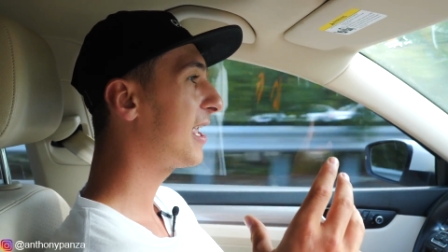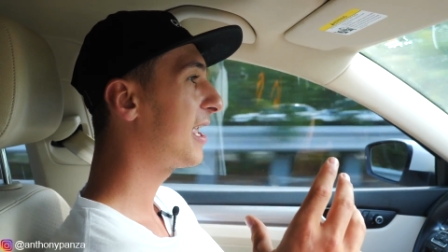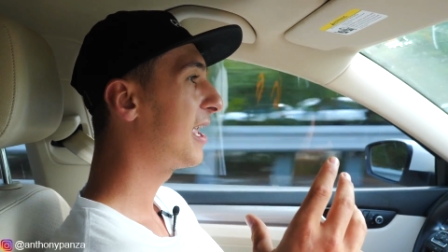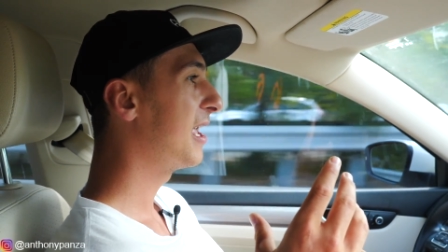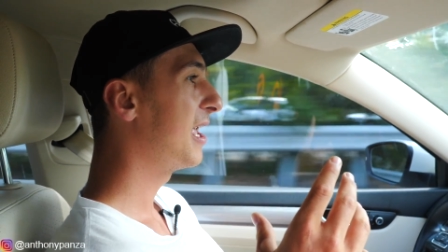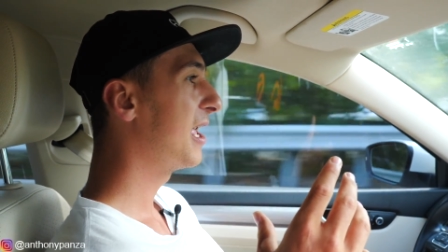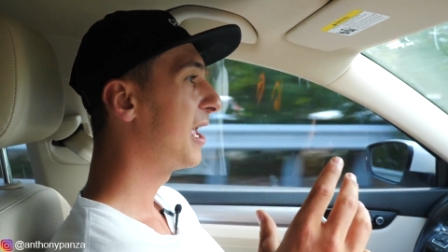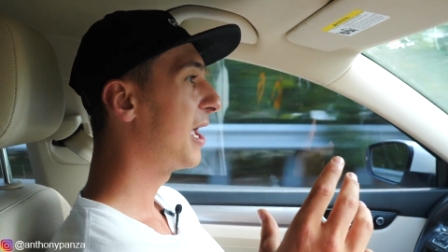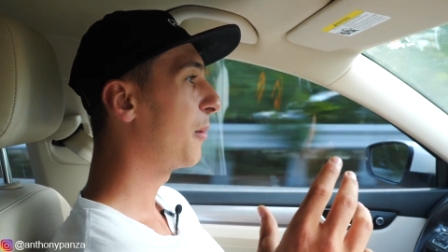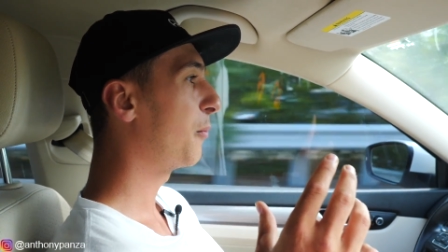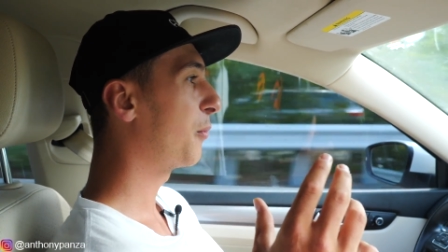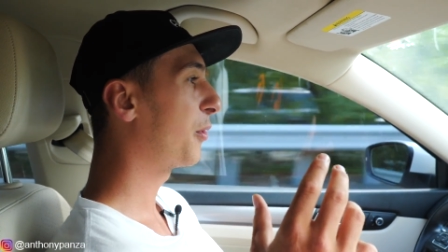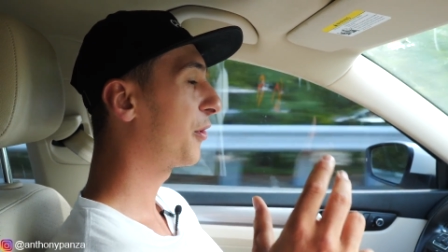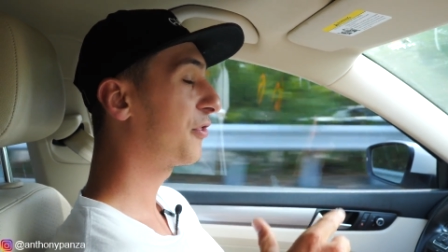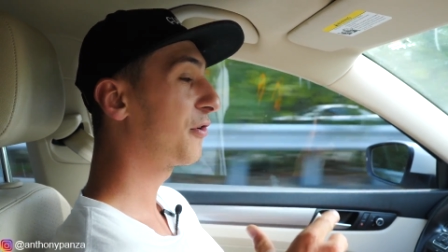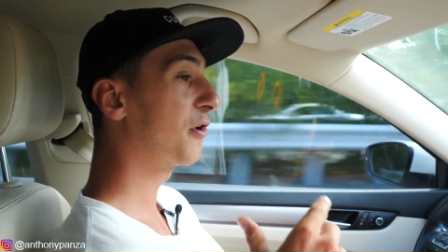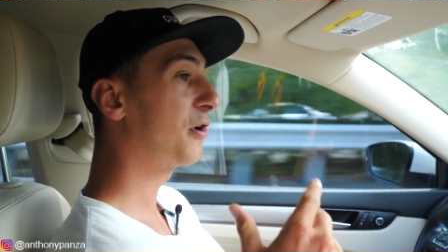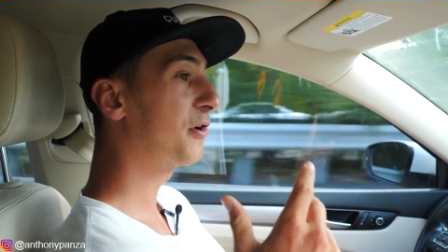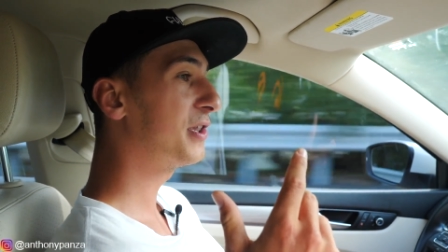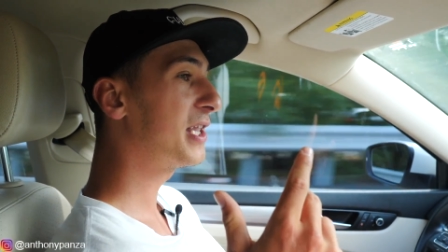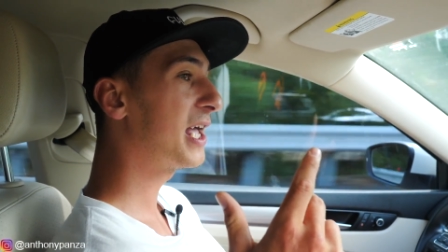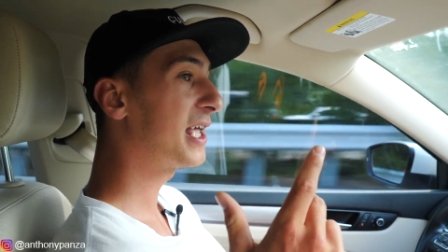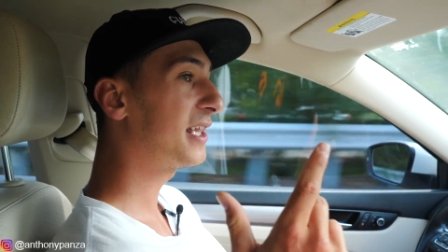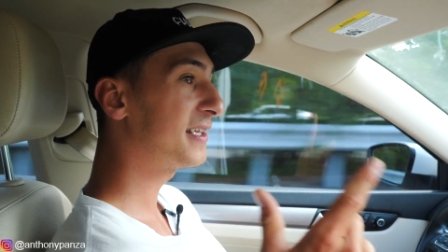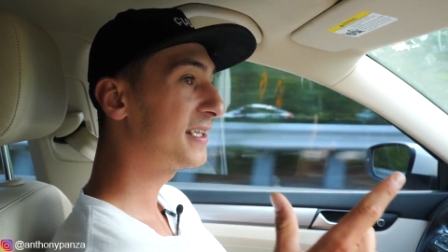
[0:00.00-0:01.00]
And we're
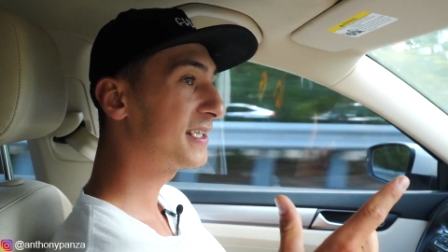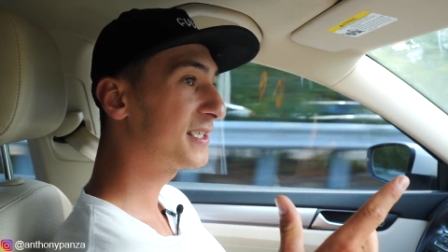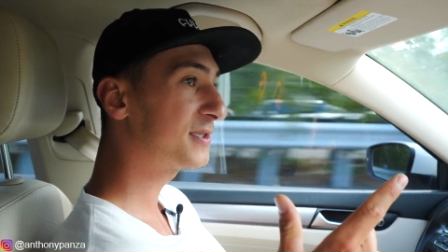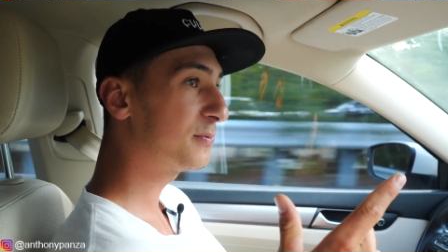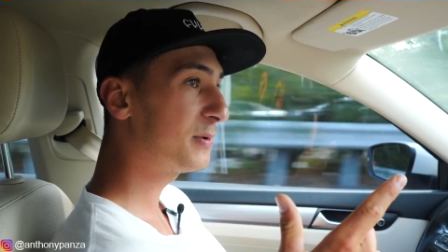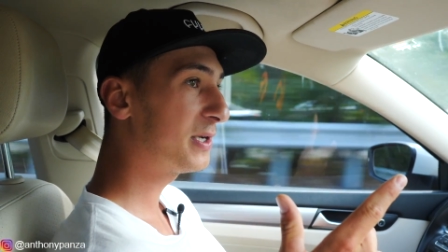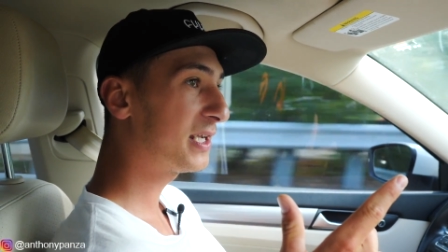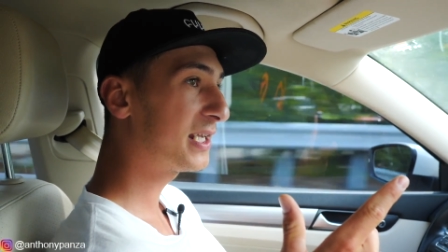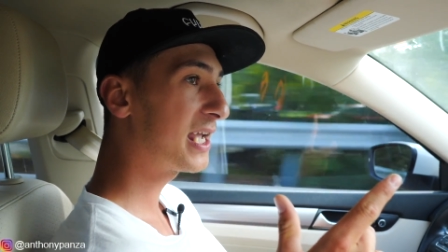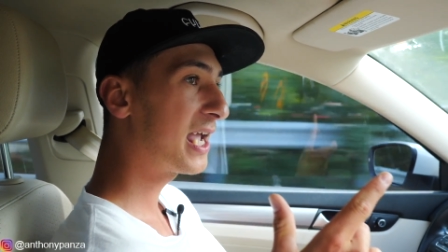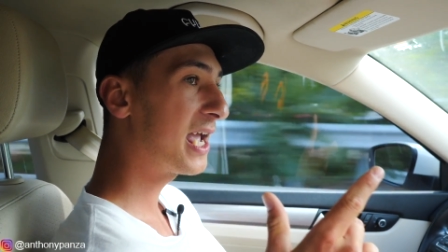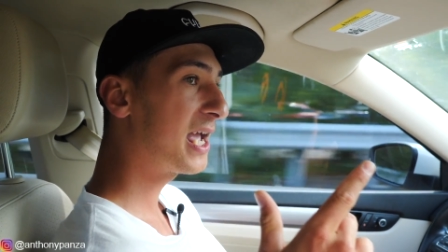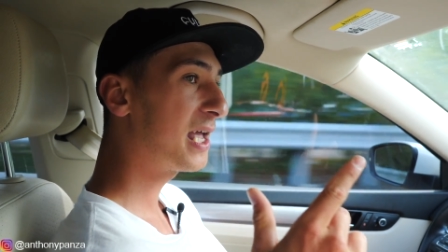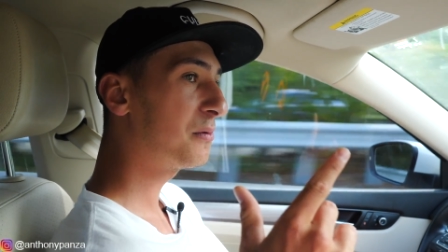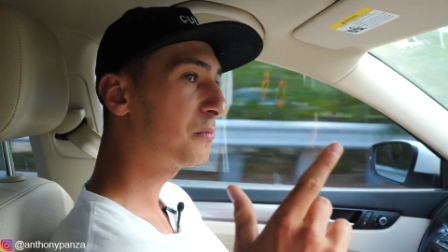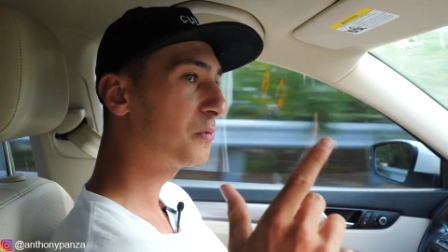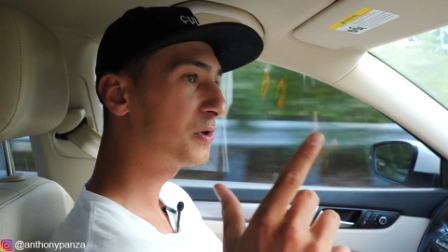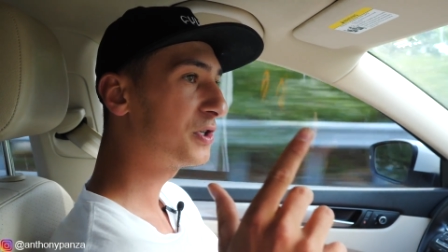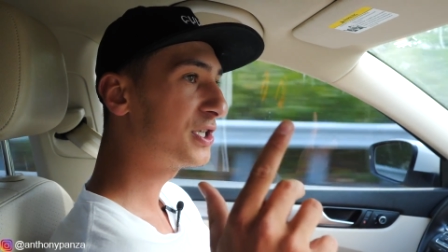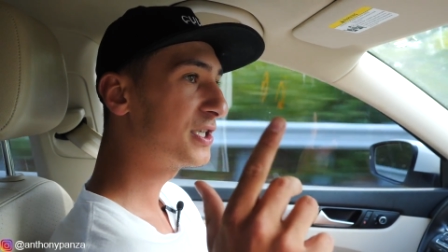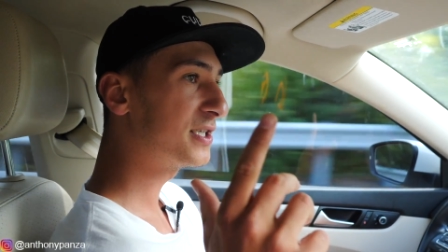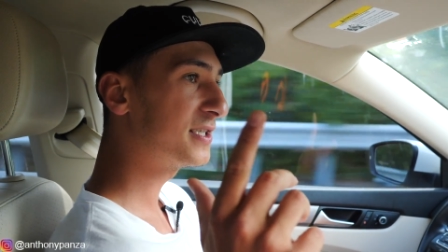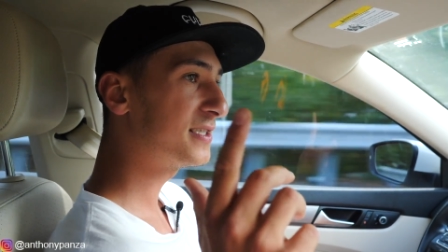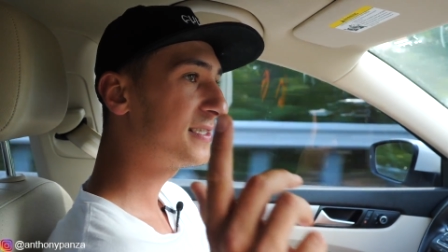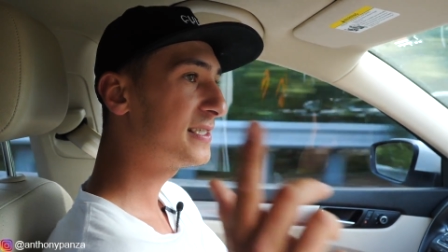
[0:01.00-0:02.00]
throwing that this weekend,
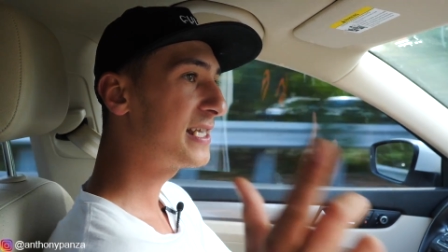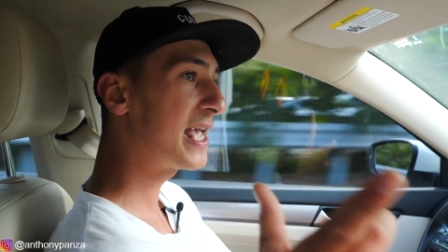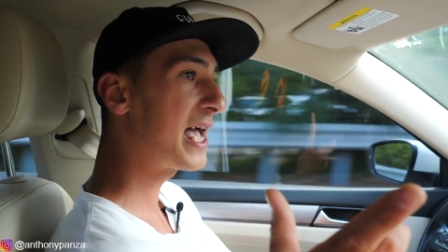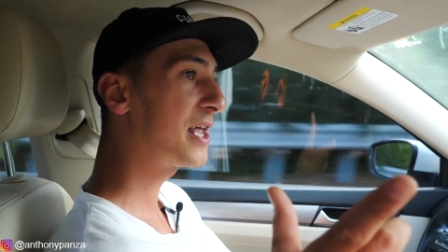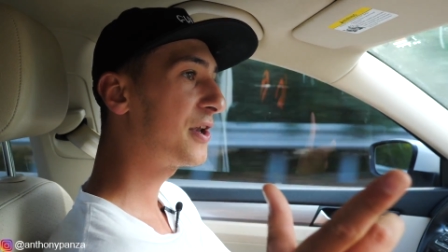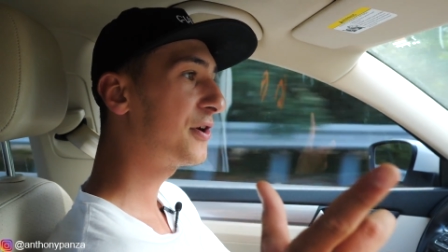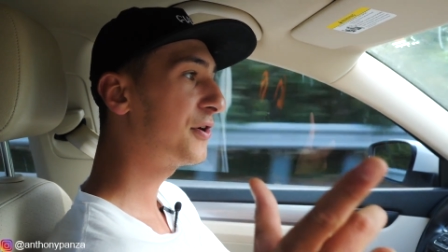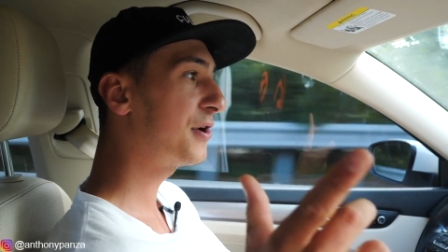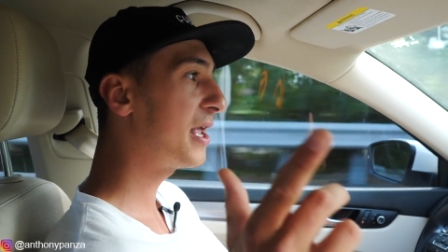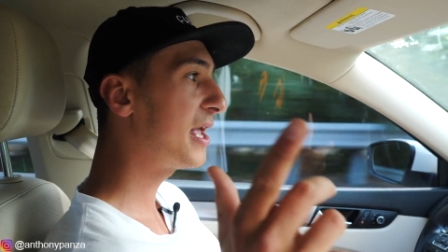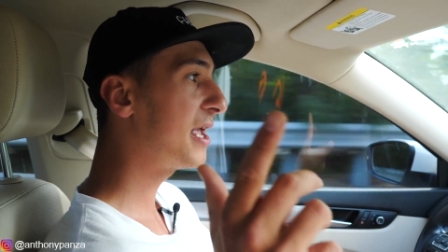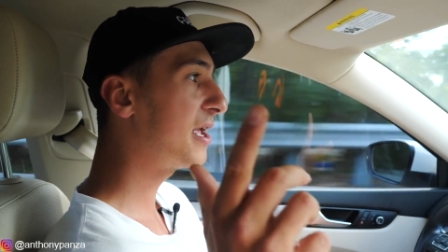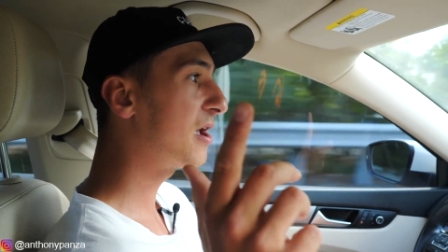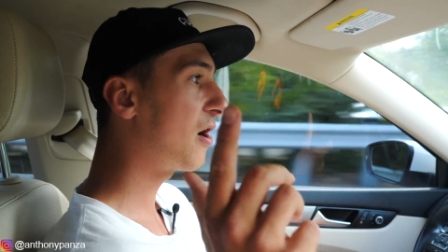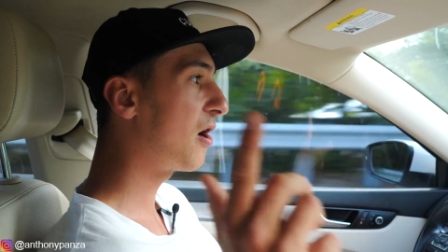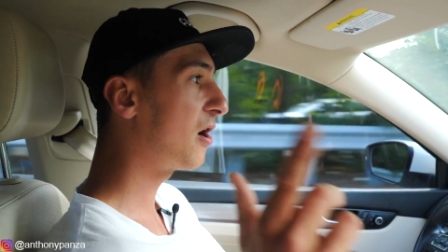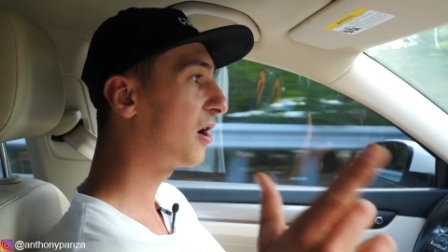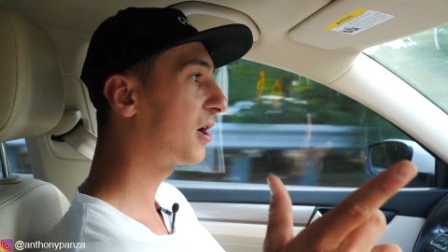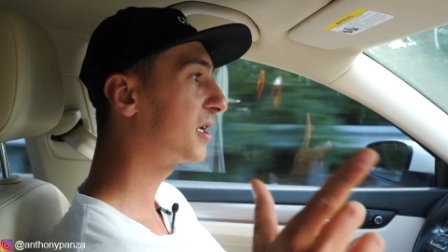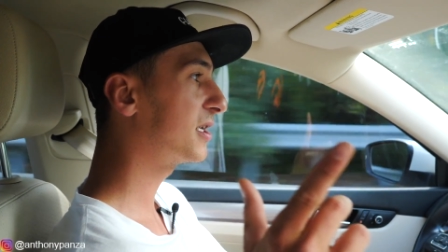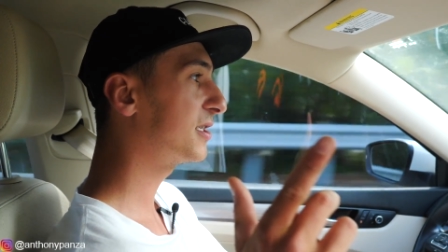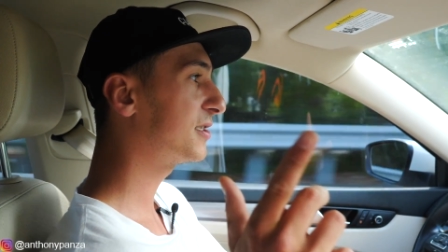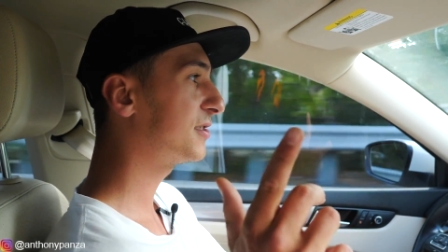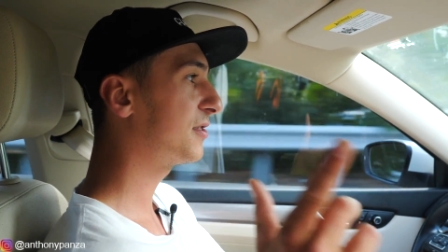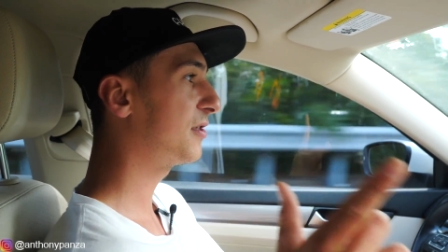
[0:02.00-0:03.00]
which is Saturday,
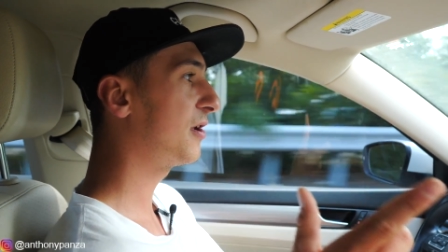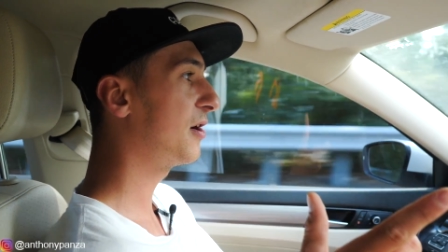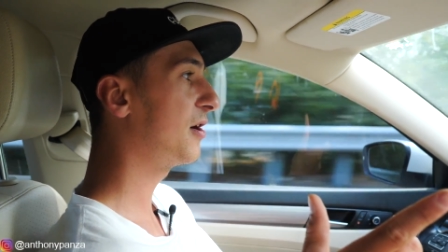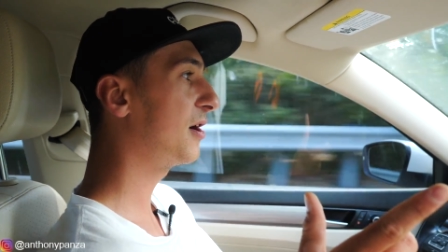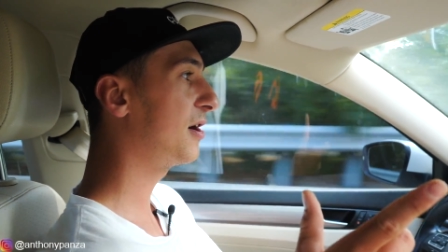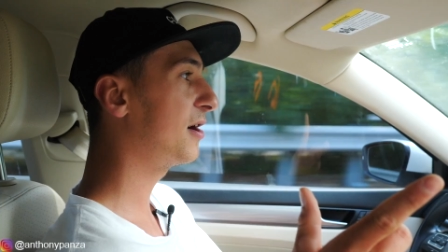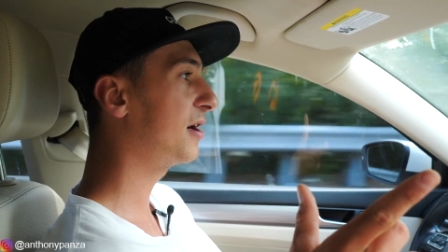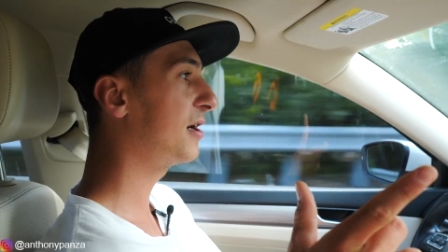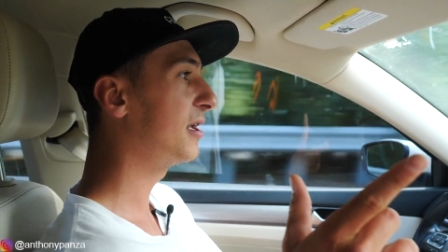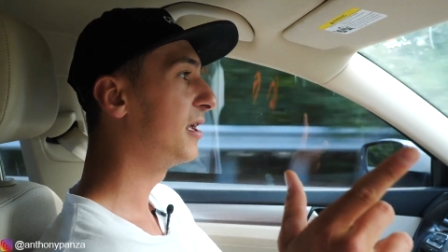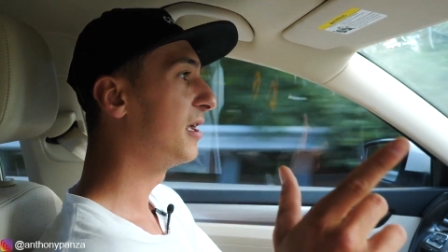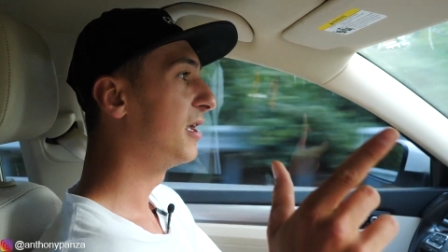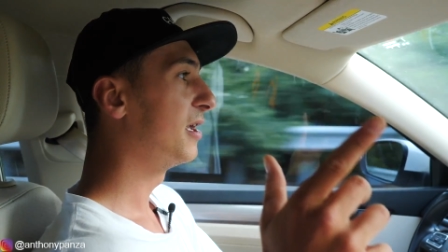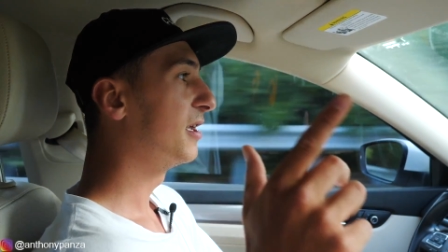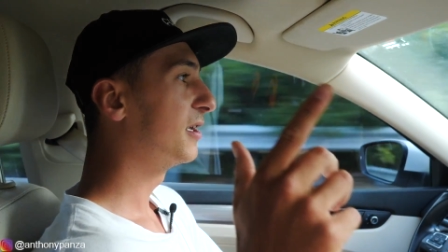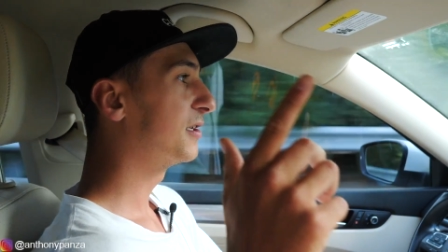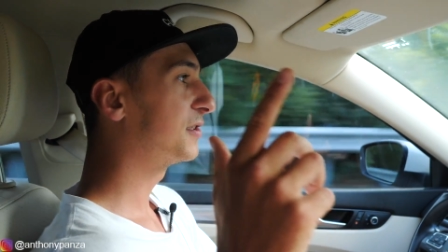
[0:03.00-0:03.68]
August 3rd.